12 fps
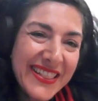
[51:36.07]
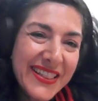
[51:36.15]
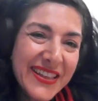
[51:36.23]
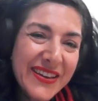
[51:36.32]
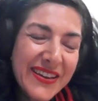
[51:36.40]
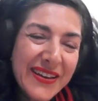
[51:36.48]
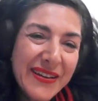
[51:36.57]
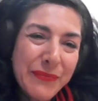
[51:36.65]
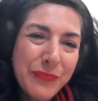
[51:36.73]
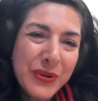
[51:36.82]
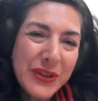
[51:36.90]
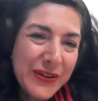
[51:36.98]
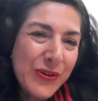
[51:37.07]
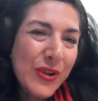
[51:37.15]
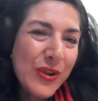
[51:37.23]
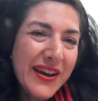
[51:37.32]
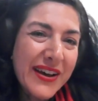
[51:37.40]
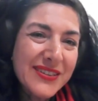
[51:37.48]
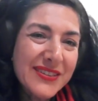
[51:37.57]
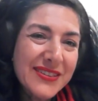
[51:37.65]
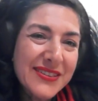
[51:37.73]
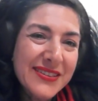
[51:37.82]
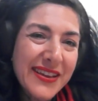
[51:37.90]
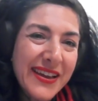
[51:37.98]
the political
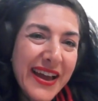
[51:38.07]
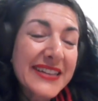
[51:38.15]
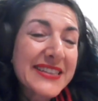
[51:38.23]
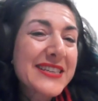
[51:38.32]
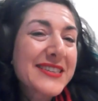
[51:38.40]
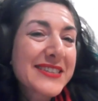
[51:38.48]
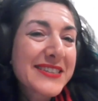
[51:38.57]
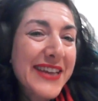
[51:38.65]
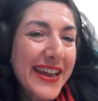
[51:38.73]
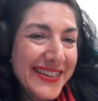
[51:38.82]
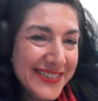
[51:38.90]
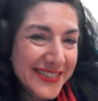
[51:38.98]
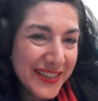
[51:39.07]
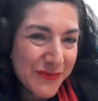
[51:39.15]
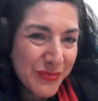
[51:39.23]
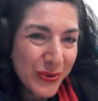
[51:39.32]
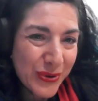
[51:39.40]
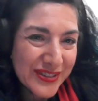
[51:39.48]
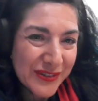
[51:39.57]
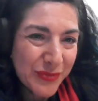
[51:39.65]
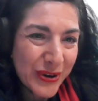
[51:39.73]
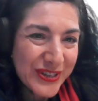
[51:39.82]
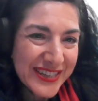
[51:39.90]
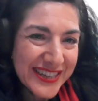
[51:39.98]
class understands the importance of
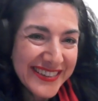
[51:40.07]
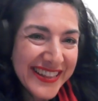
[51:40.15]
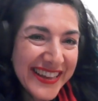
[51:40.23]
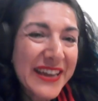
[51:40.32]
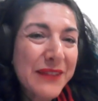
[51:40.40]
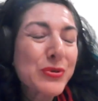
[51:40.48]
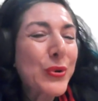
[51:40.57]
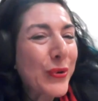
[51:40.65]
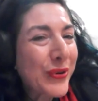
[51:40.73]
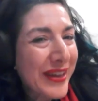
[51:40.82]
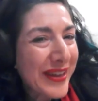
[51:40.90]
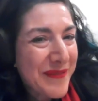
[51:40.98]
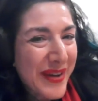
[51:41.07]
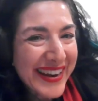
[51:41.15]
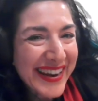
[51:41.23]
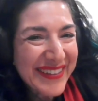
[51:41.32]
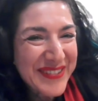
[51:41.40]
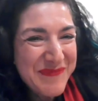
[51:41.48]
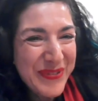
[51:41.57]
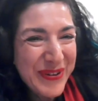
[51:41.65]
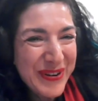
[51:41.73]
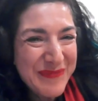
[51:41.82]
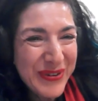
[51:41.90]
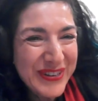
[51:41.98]
protest. They keep talking about how
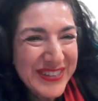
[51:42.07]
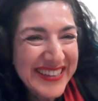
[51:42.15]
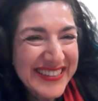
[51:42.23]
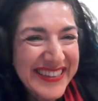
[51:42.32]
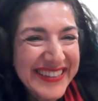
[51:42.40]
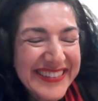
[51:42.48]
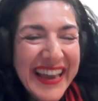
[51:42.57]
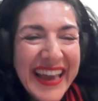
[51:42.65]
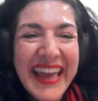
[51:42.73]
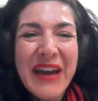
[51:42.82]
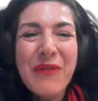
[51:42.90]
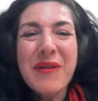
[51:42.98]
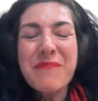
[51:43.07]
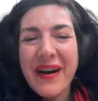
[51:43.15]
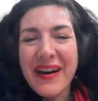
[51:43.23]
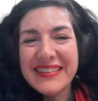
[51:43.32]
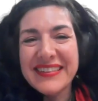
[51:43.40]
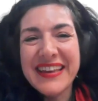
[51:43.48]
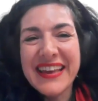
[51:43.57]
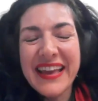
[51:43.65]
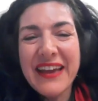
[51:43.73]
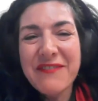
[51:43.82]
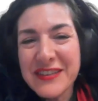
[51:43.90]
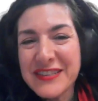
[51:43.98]
important protest is. When
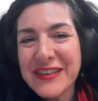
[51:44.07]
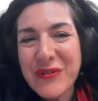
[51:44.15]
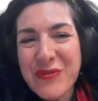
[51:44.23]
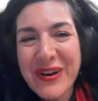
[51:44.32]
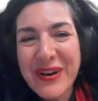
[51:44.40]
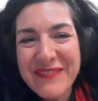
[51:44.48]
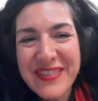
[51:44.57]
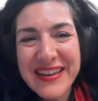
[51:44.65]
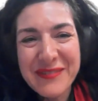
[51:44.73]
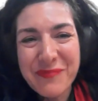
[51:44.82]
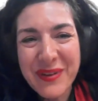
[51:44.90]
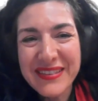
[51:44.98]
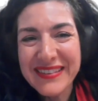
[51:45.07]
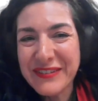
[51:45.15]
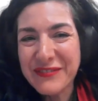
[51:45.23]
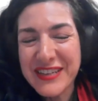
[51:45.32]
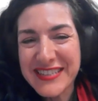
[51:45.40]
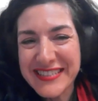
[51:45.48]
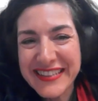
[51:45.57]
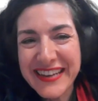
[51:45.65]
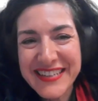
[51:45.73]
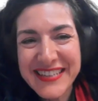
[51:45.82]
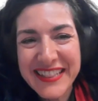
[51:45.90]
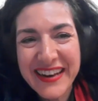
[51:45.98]
passing every single one of these pieces of
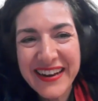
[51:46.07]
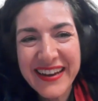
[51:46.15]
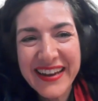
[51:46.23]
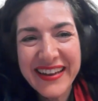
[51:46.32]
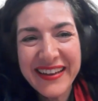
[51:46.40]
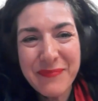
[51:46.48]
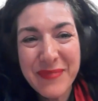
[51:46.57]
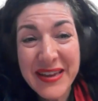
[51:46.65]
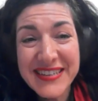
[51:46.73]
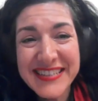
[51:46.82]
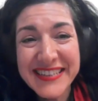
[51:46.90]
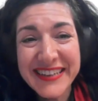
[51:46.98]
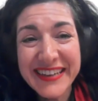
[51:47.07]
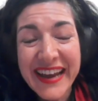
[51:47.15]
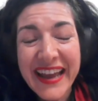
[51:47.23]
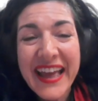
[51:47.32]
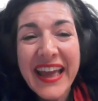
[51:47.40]
legislation that I mention,